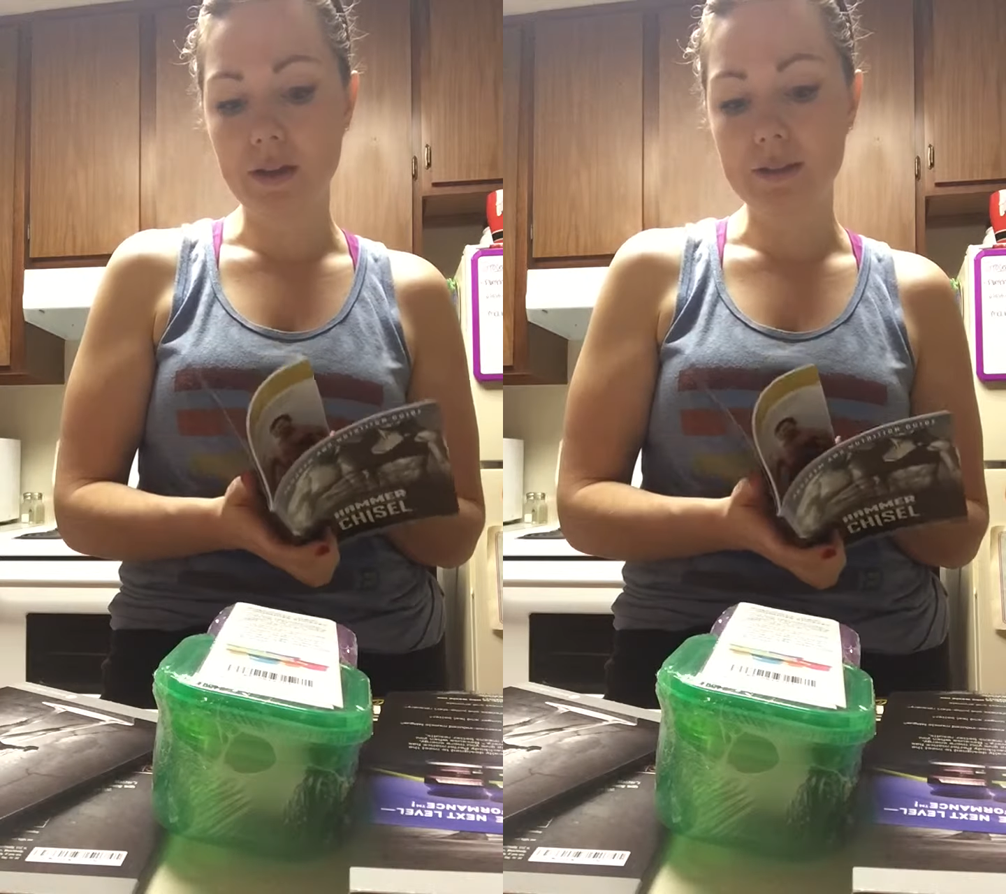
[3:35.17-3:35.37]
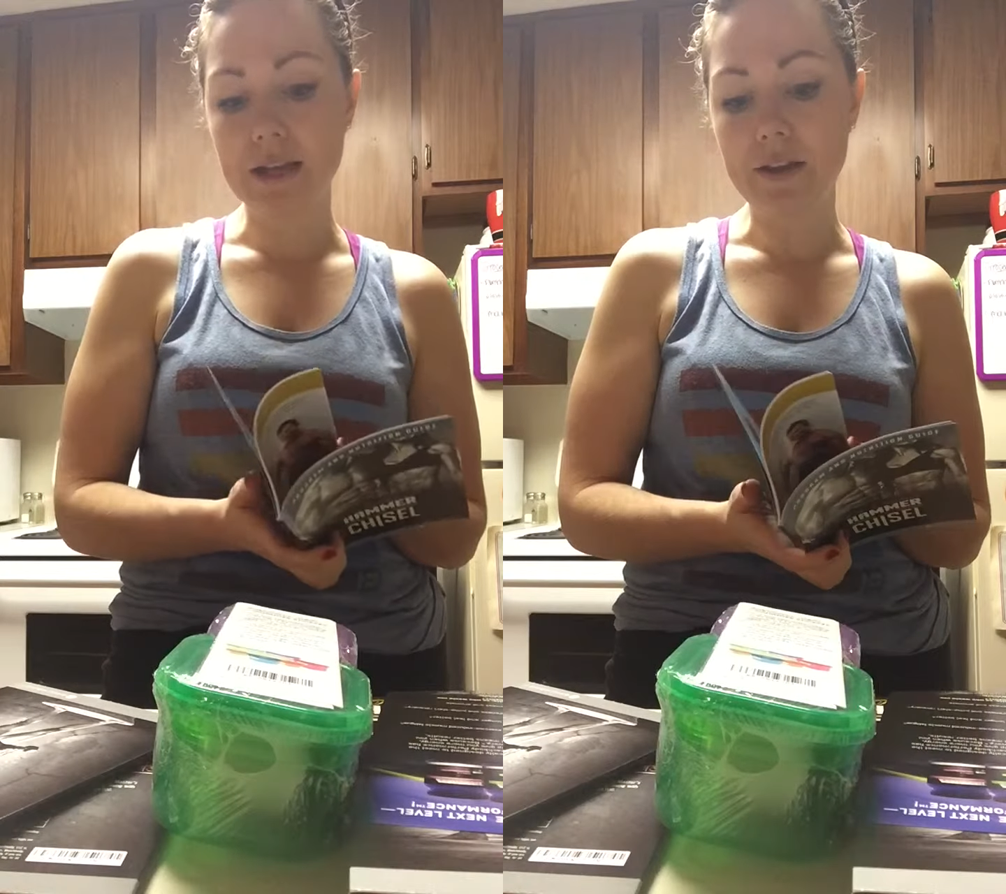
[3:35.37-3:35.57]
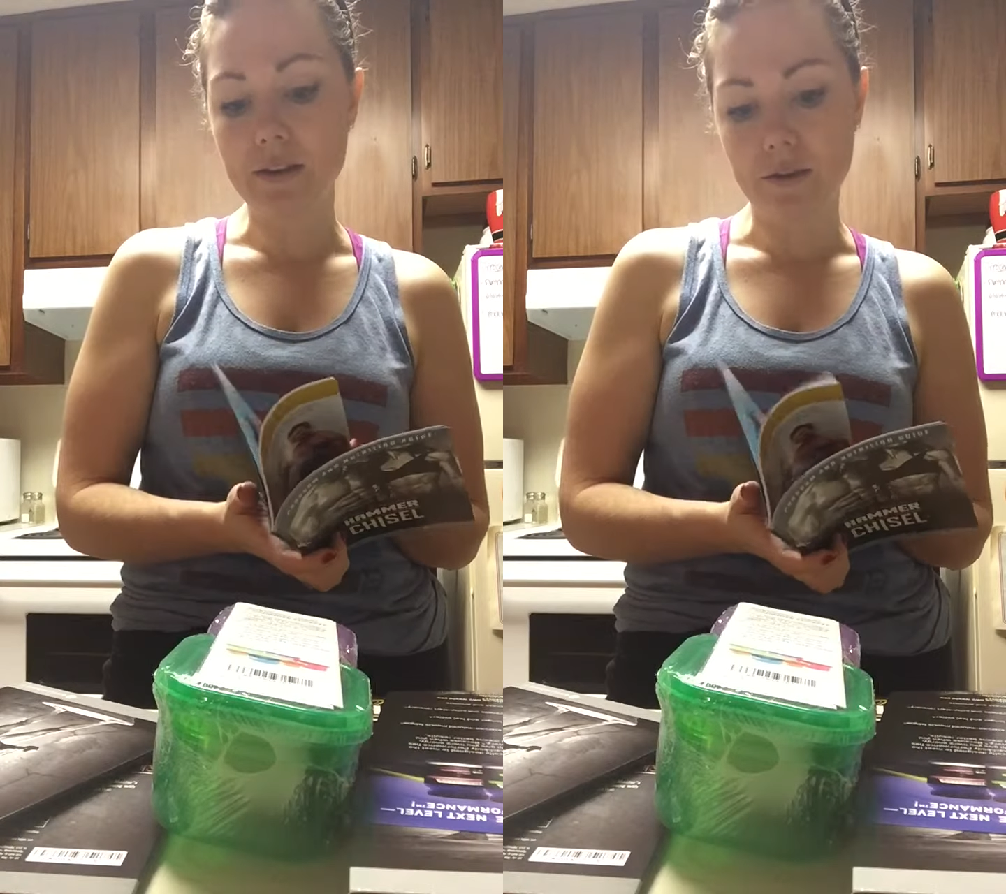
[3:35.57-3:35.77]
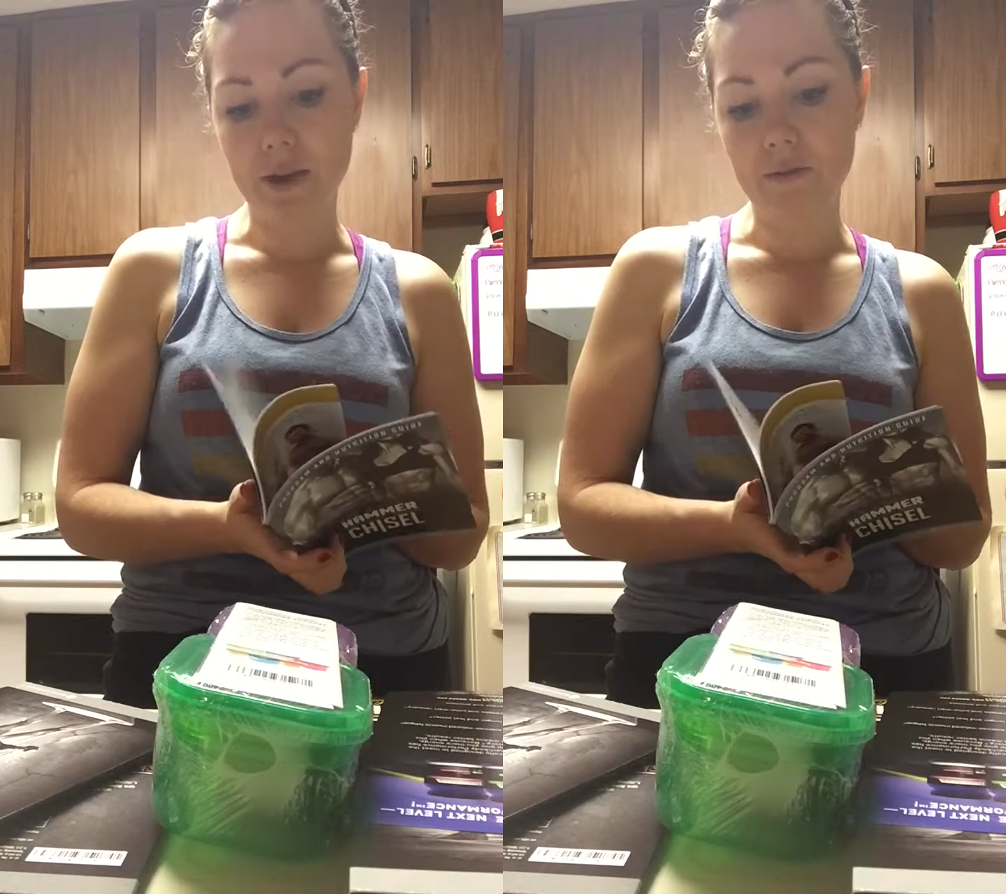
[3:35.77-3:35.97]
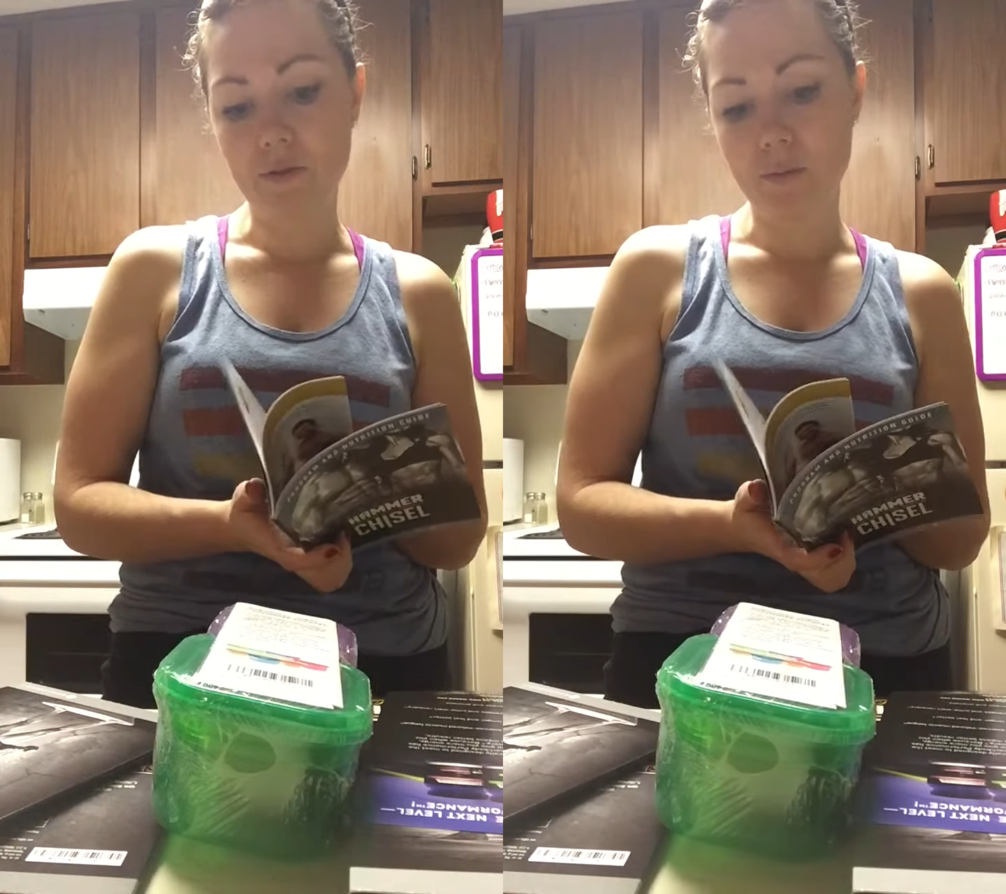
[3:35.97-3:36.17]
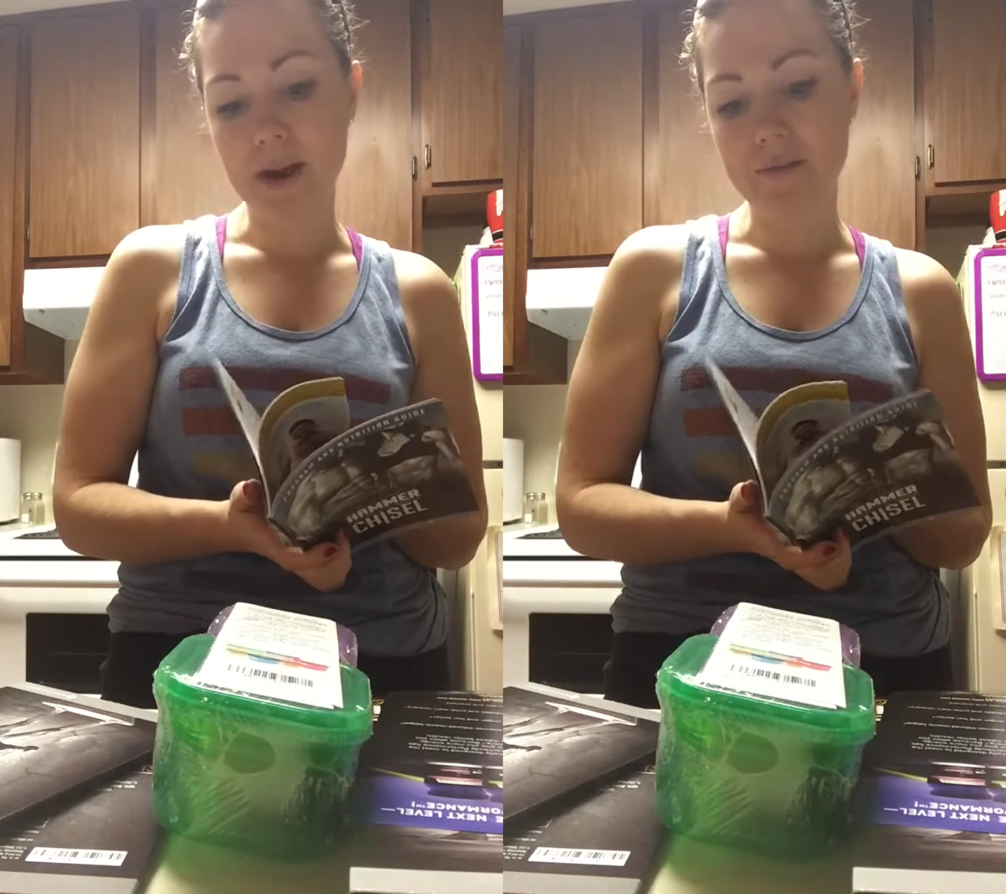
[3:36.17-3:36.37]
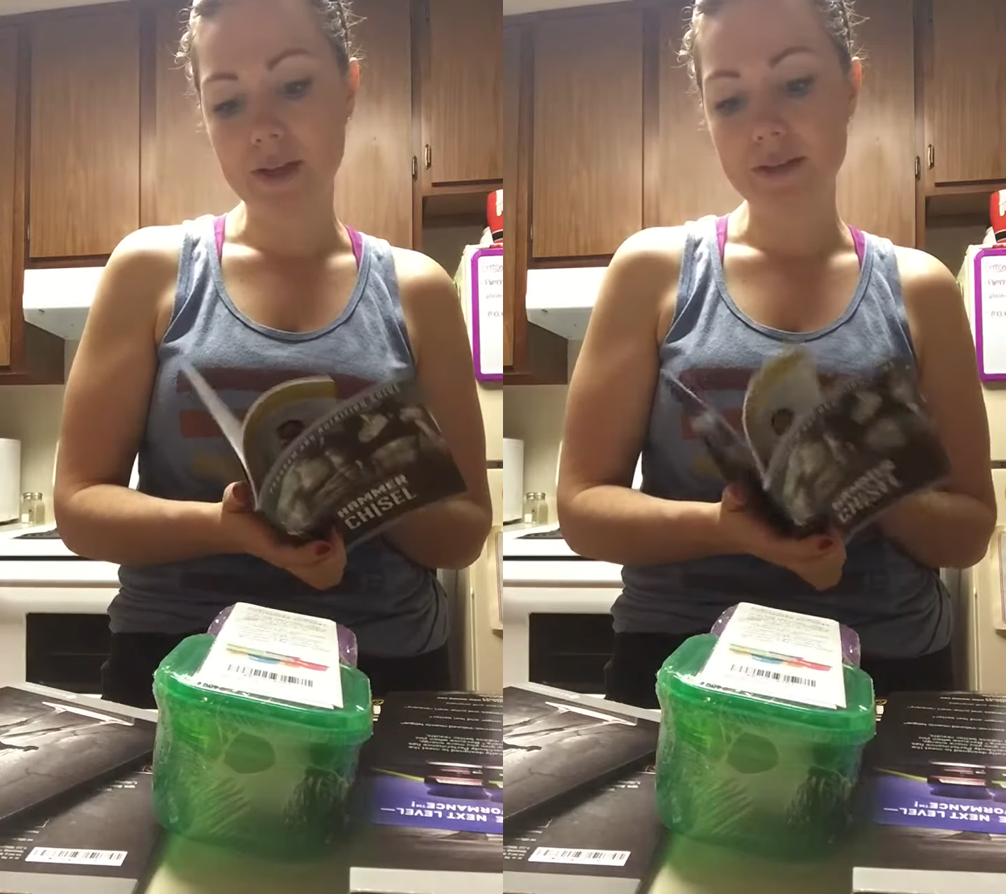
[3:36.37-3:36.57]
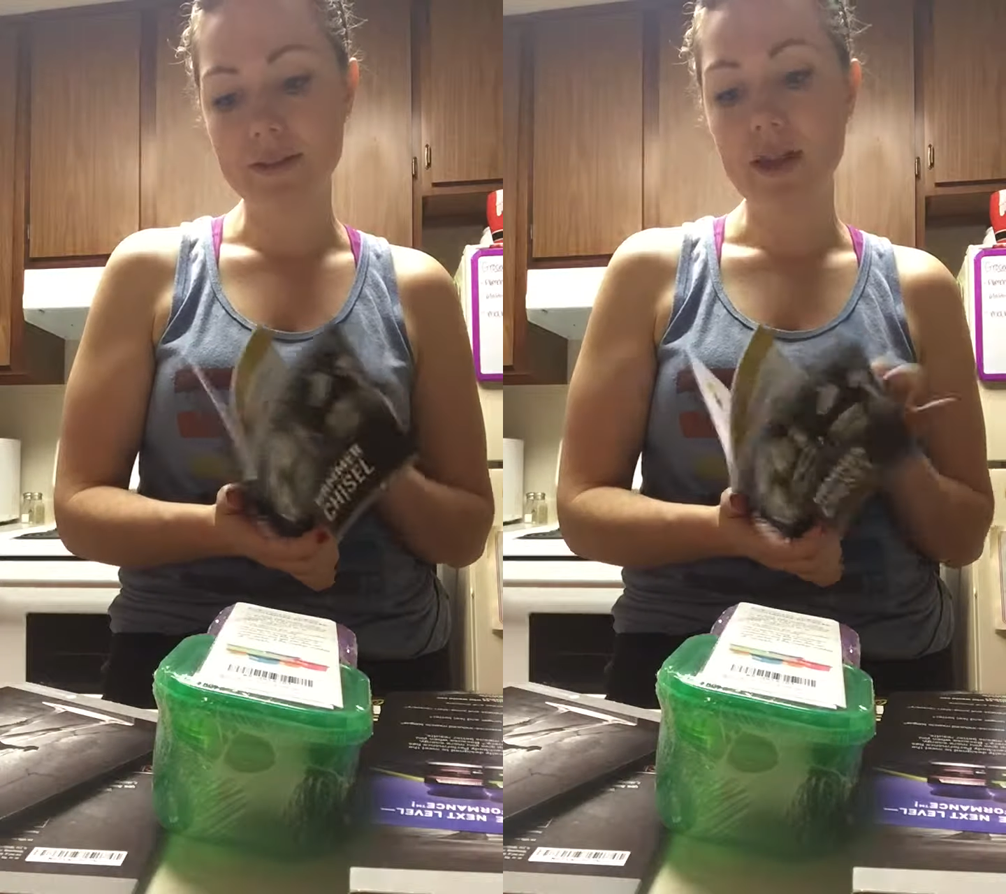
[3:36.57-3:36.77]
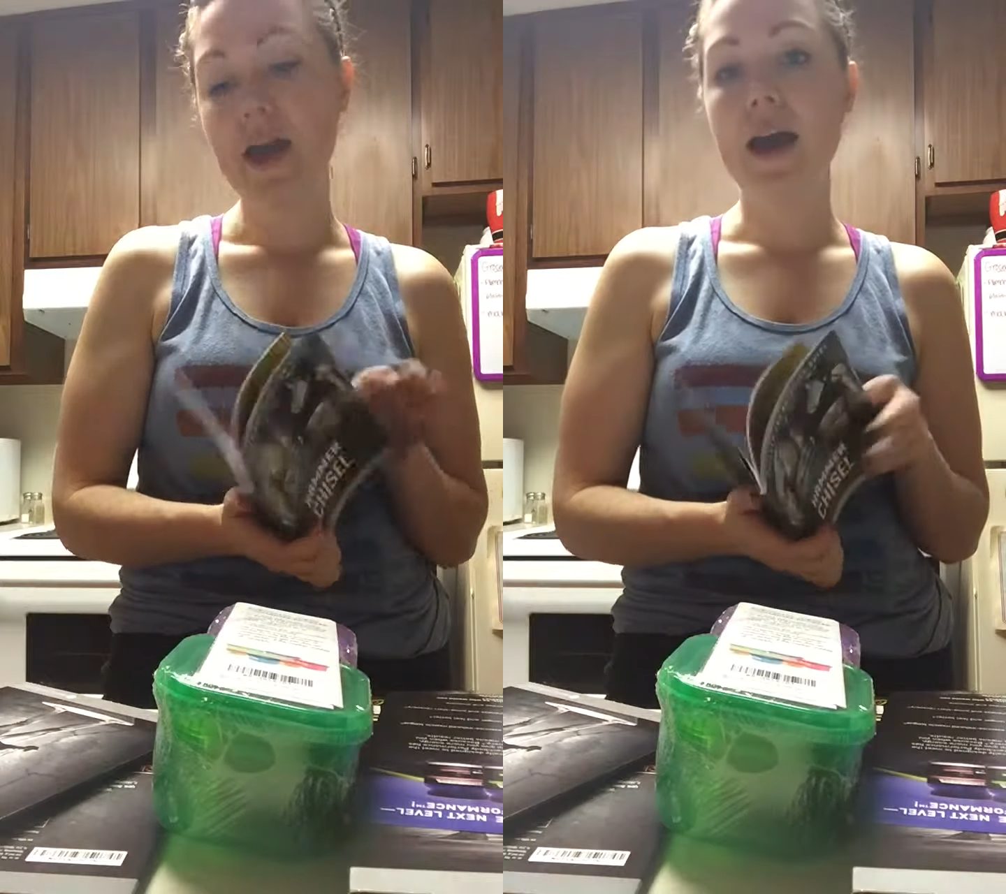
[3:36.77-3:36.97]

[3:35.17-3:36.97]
it'll tell you, like for breakfast,